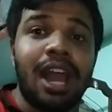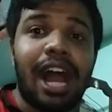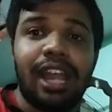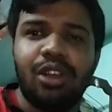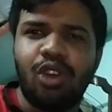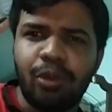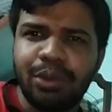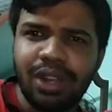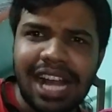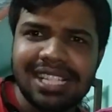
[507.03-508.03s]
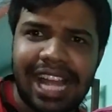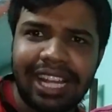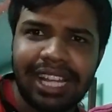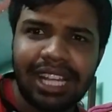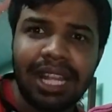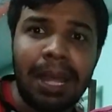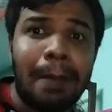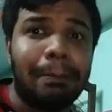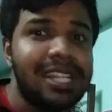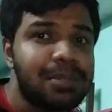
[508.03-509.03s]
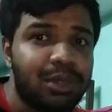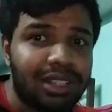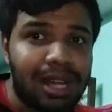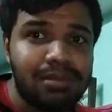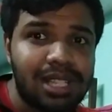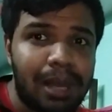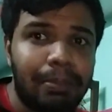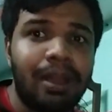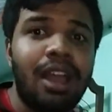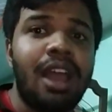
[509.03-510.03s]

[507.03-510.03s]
I hope you guys liked it. Please put a thumbs up.